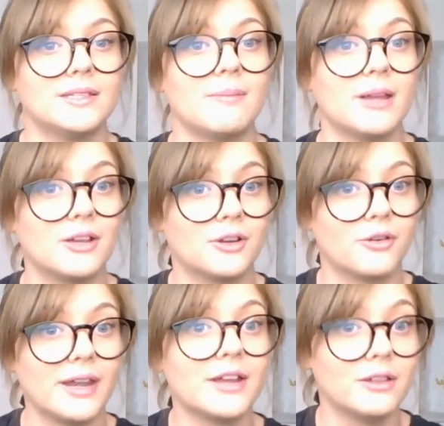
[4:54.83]
To be
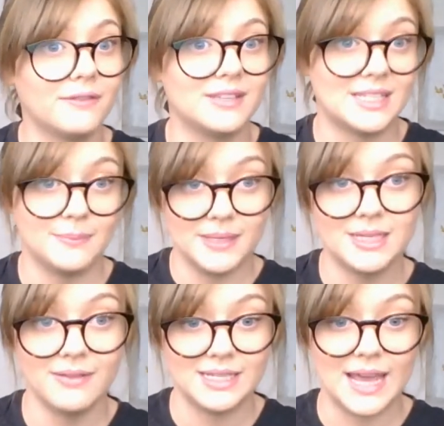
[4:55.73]
critical of this
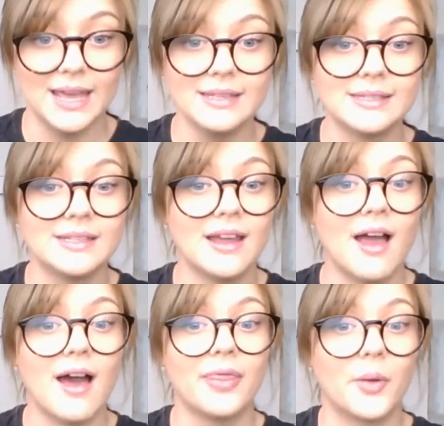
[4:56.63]
specific test,
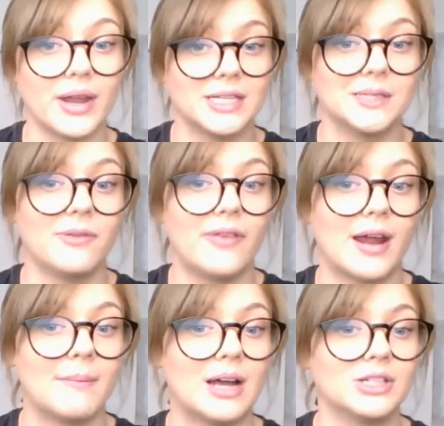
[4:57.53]
the questions were
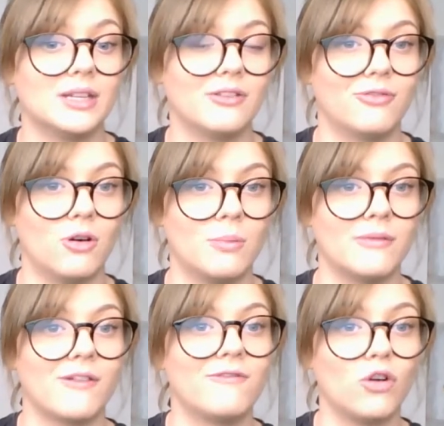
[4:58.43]
very much in the form
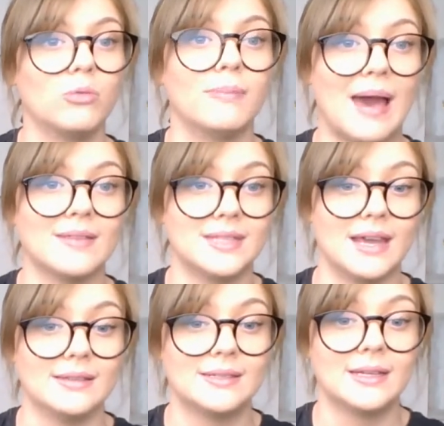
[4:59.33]
of a formal maths
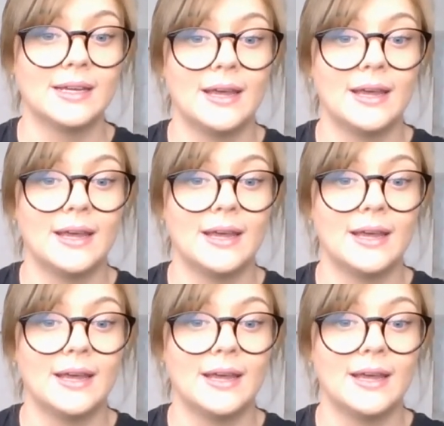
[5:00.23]
test.